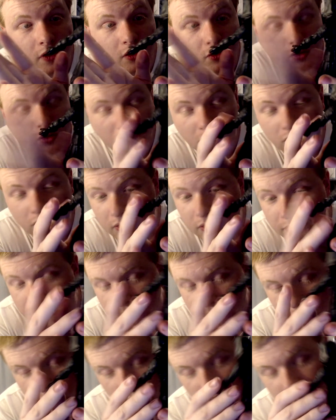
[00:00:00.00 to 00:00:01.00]
look,
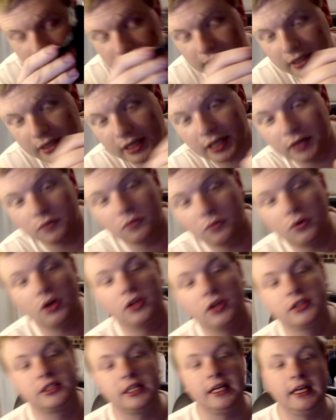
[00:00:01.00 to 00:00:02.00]
when it
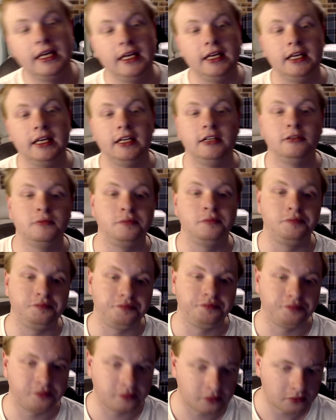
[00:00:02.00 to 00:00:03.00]
was in
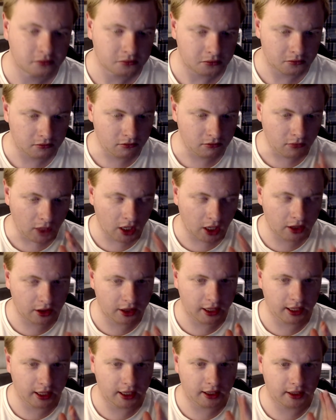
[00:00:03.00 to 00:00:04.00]

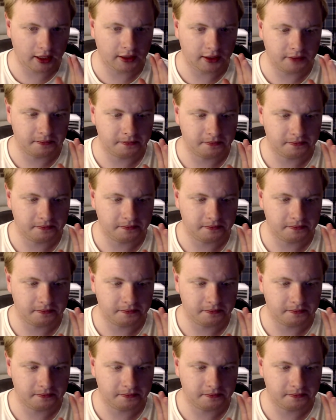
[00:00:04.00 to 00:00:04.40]
the